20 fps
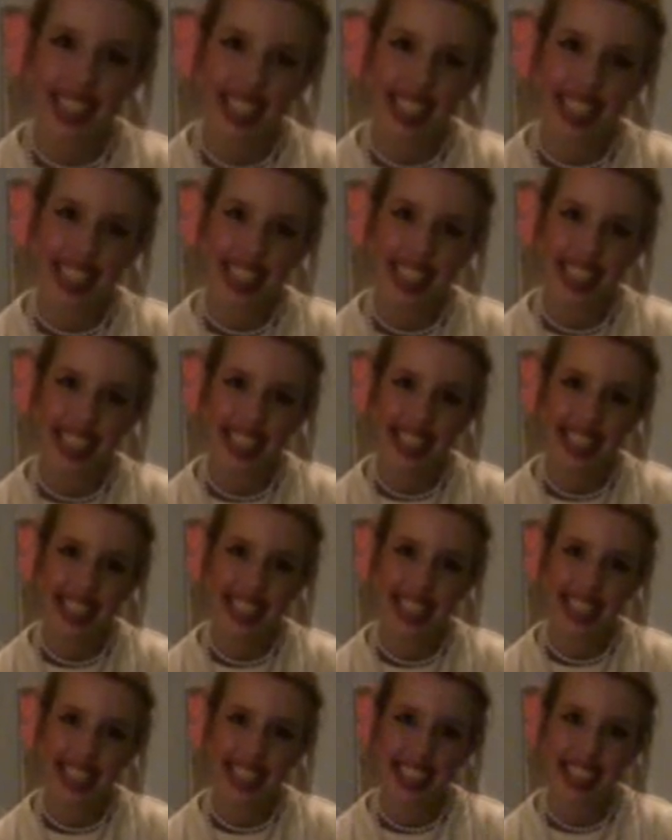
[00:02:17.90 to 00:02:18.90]

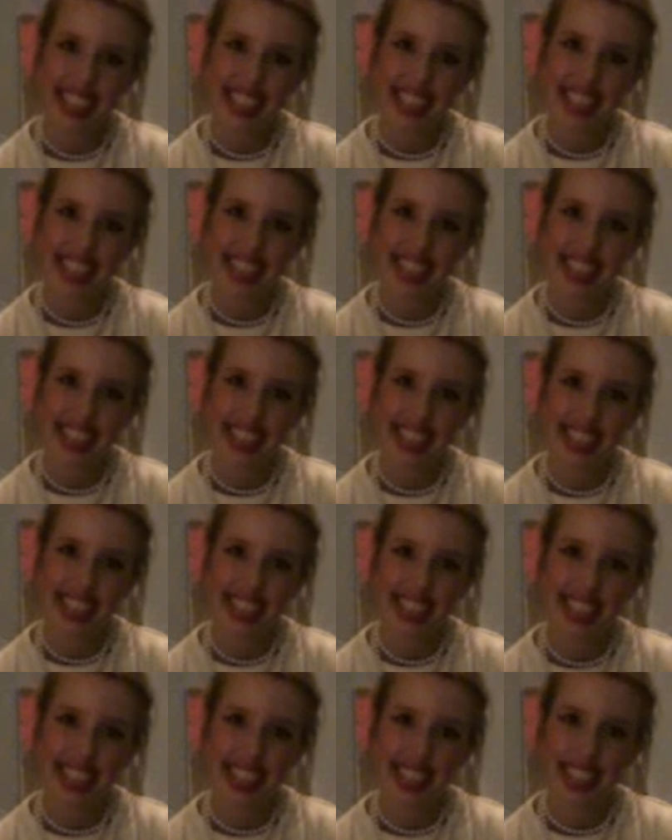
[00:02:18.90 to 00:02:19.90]

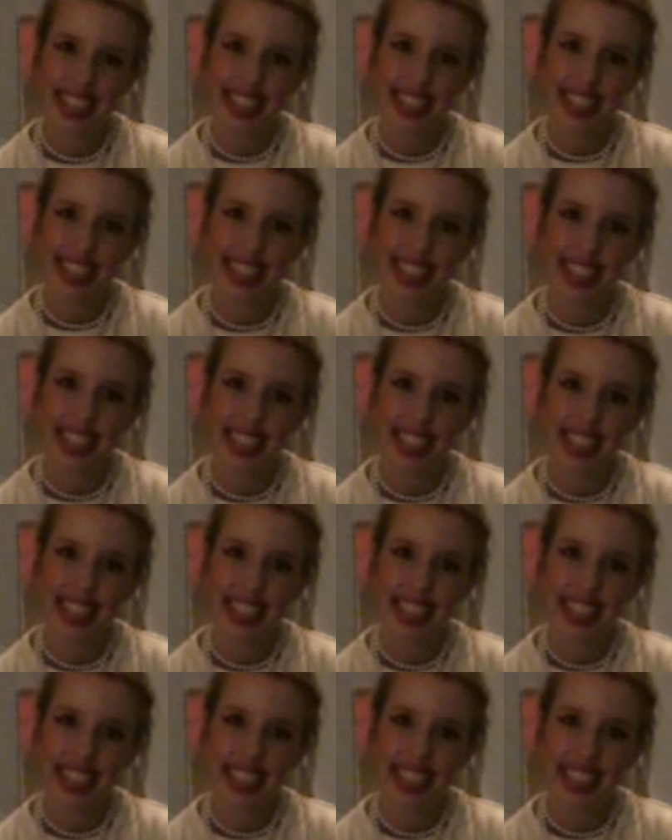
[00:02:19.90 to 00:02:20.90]

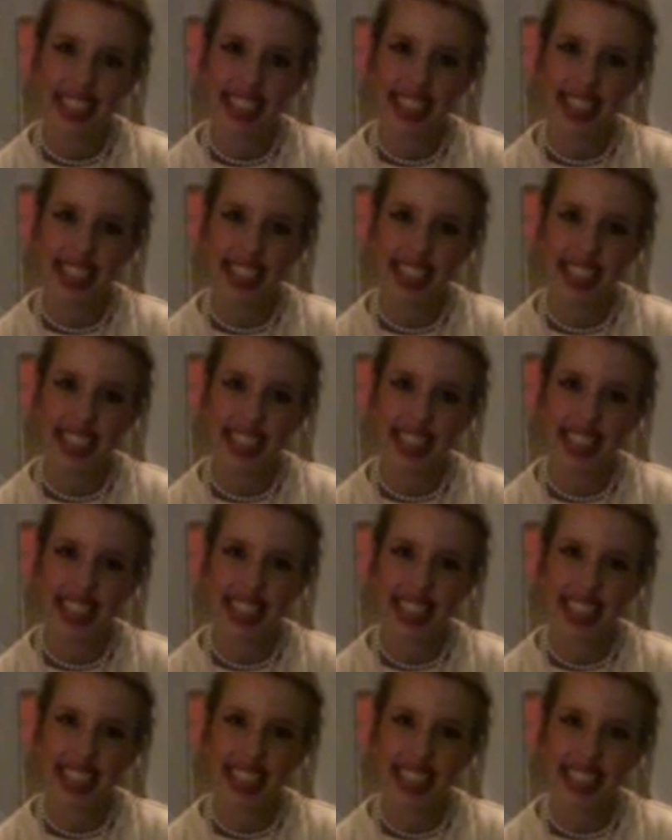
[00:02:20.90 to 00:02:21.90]

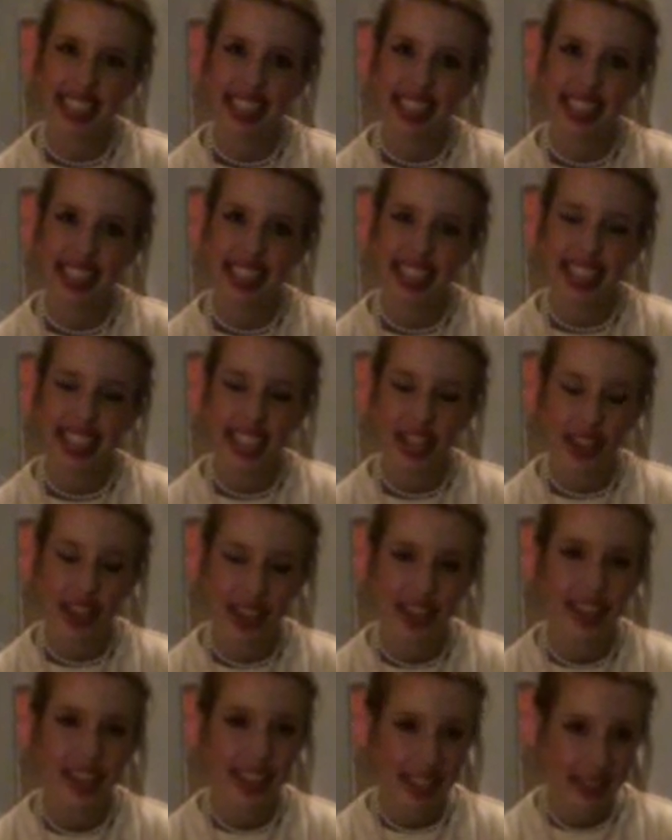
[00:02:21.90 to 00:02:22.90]

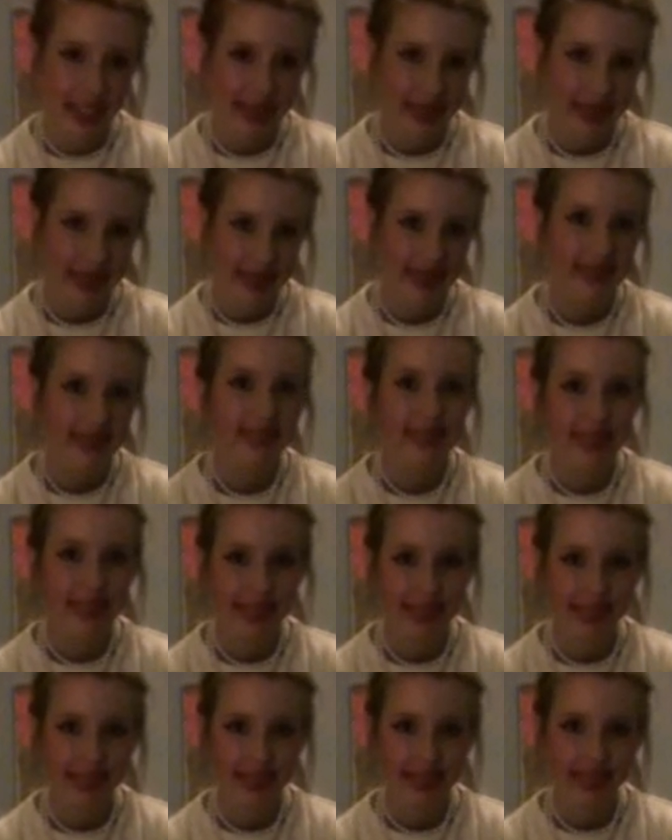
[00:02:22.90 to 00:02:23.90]

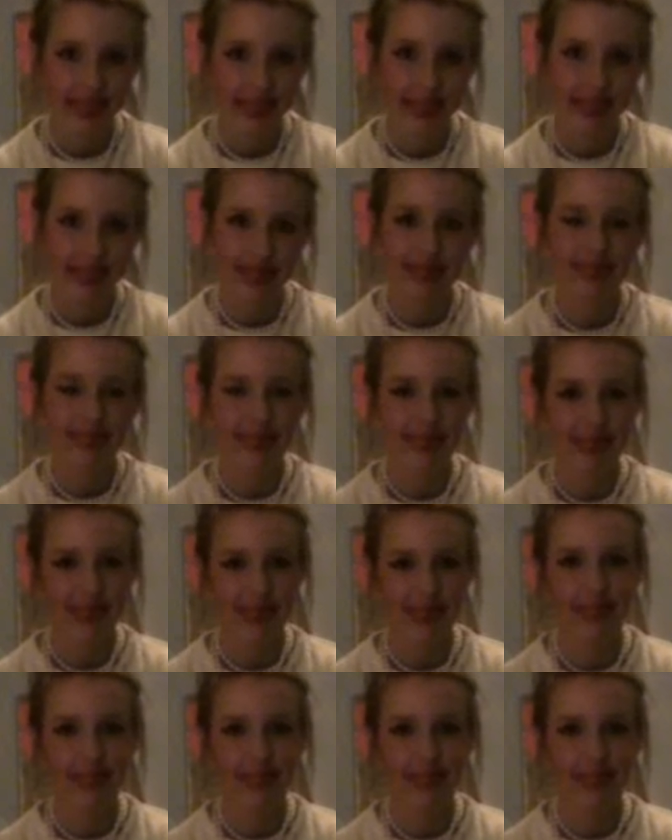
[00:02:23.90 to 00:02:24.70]
Nobody speaks.